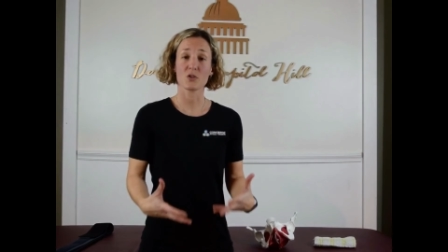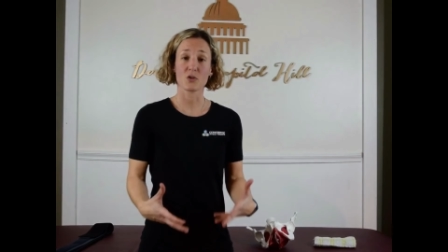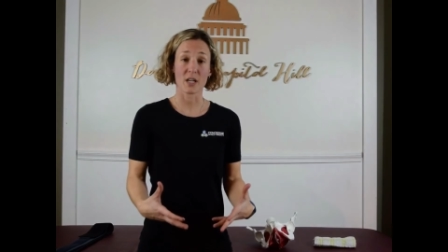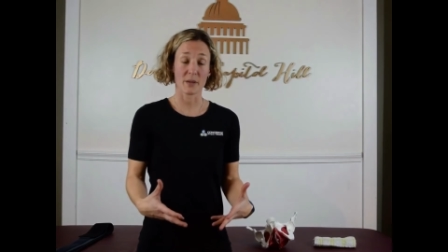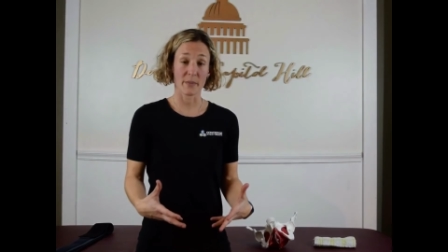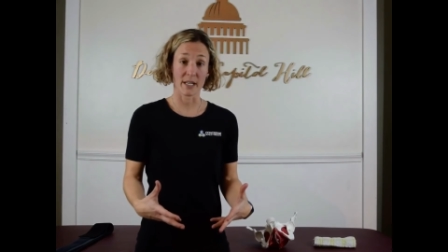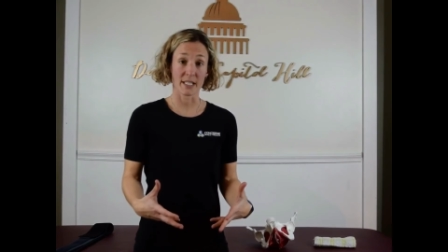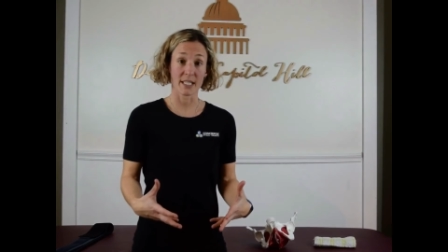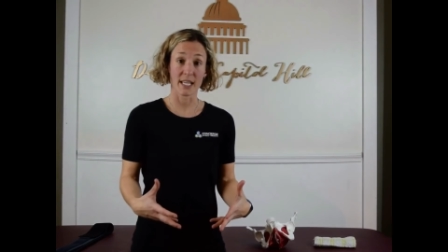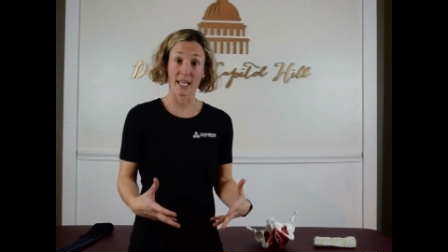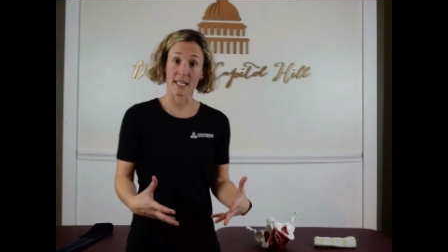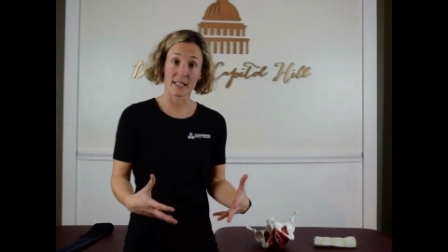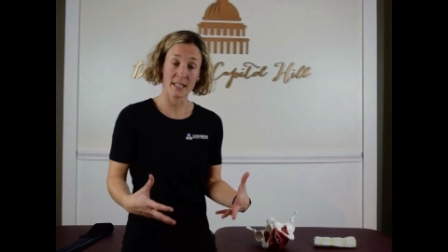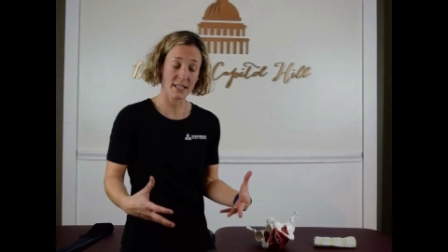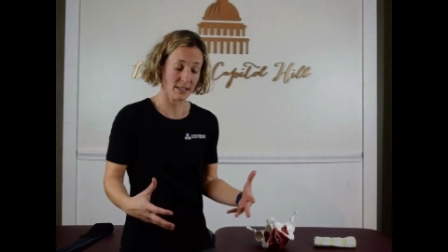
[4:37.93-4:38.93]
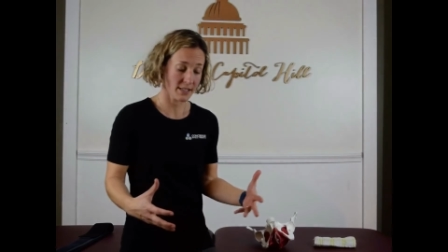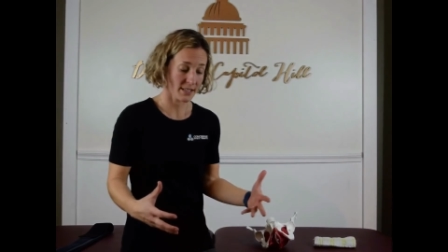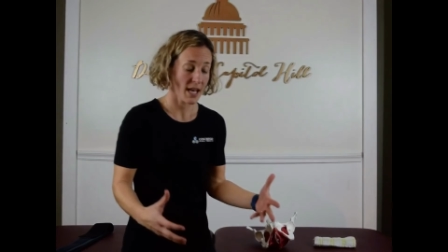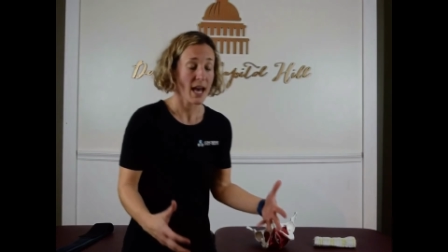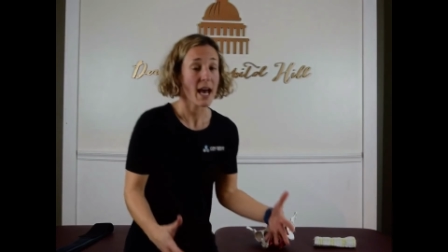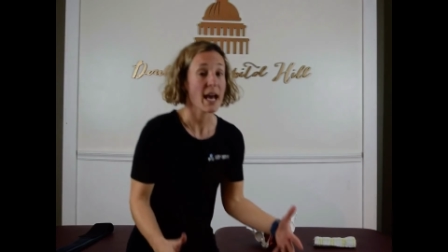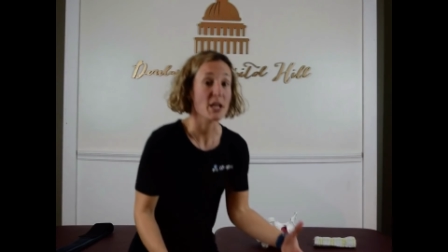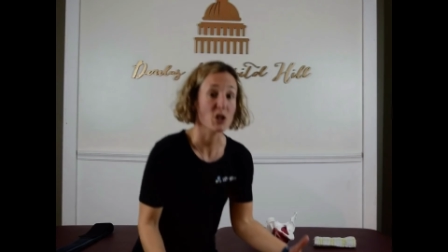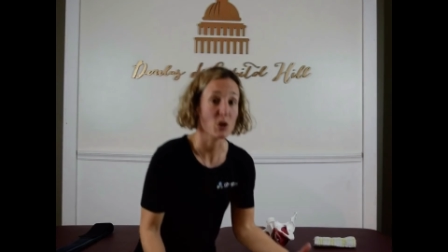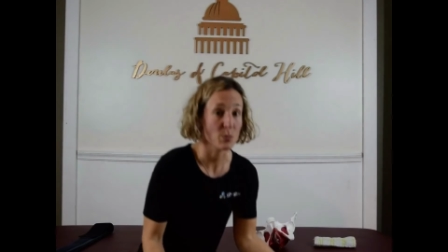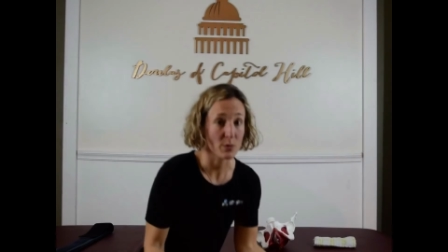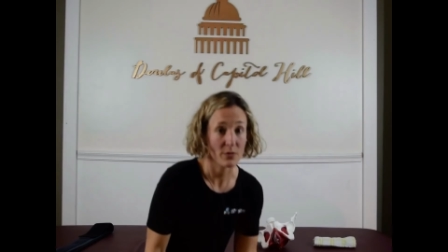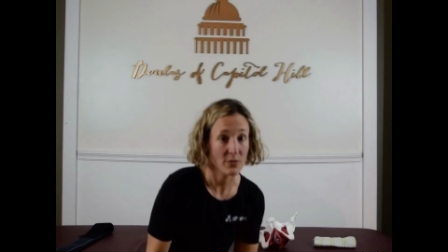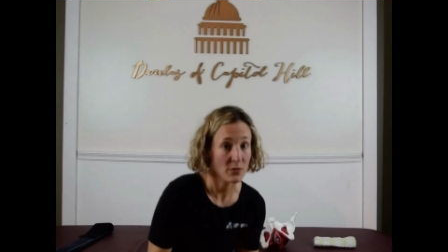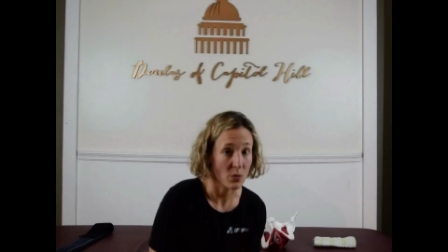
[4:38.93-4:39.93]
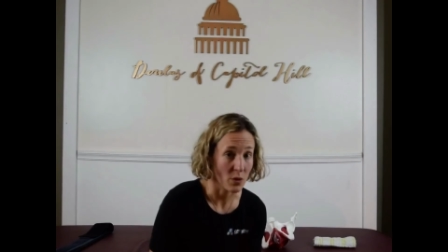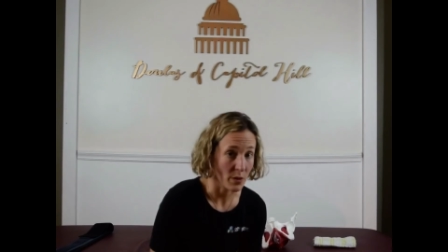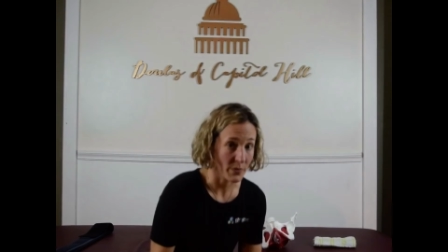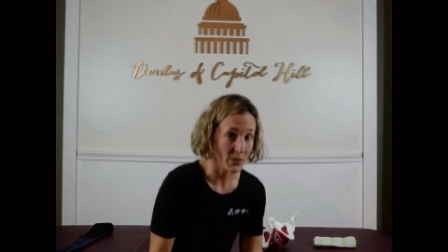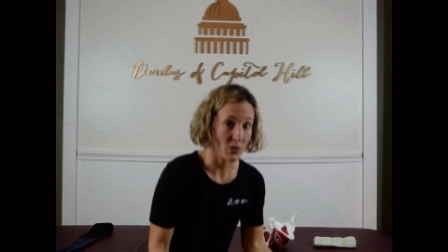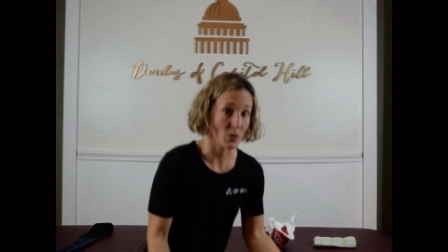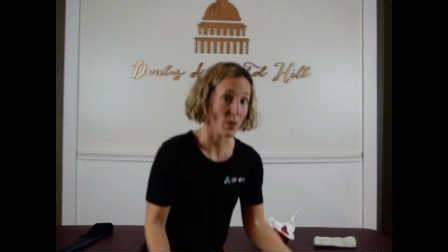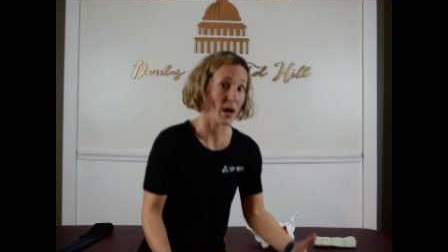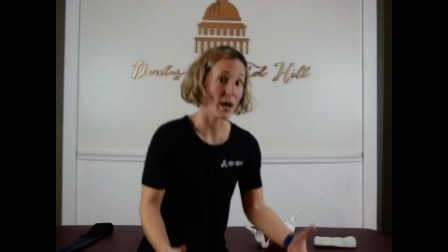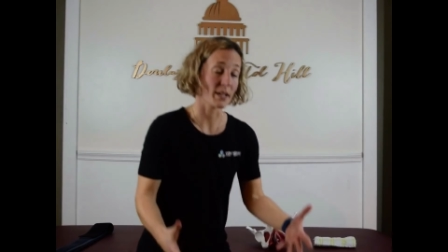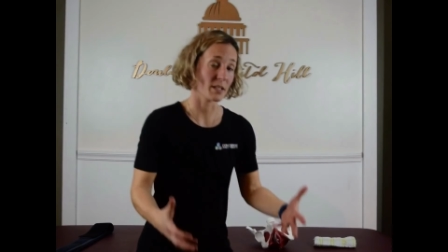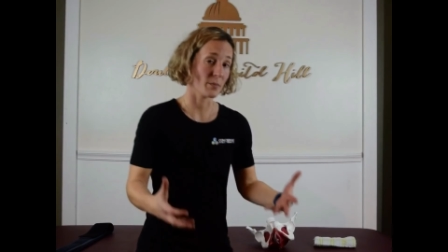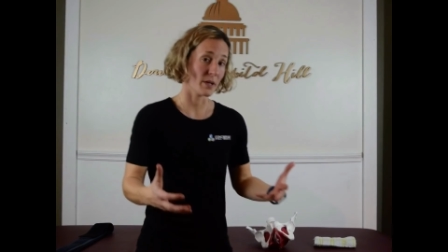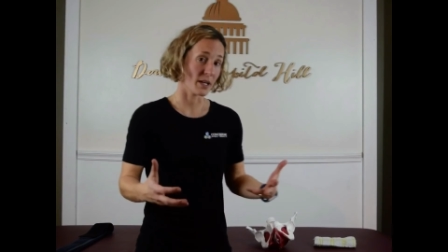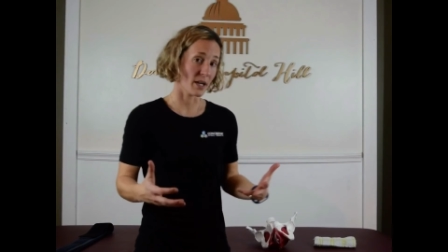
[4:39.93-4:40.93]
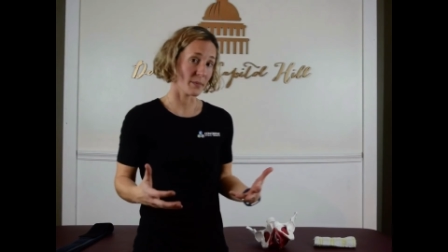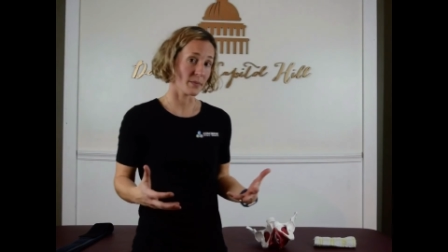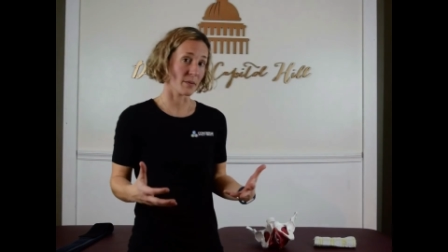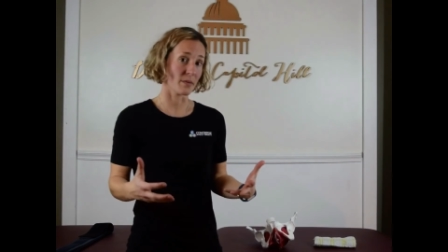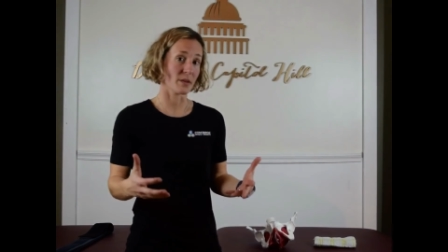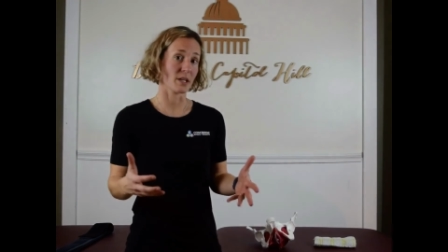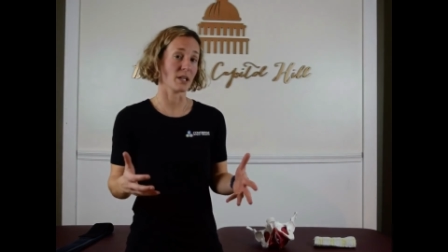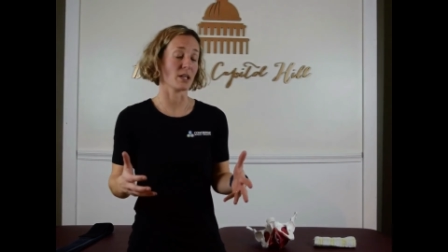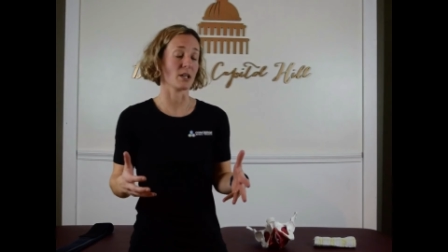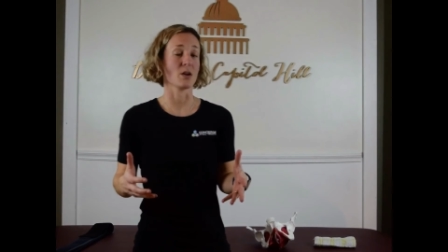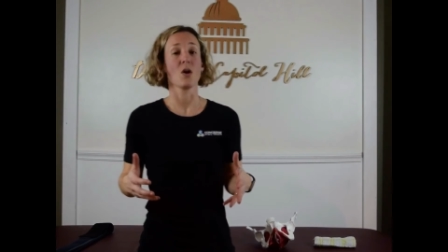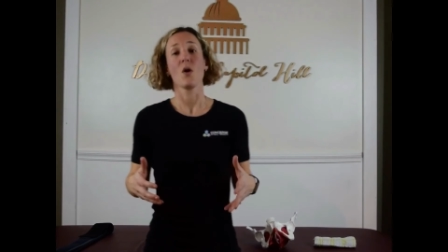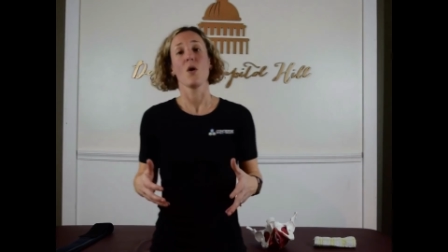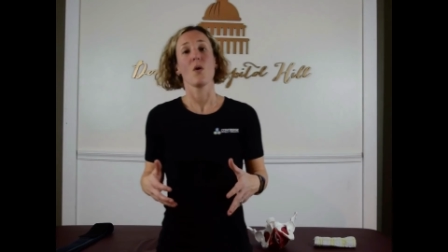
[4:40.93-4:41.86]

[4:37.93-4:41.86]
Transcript: Try to maintain this as you perform the squat to pick up something,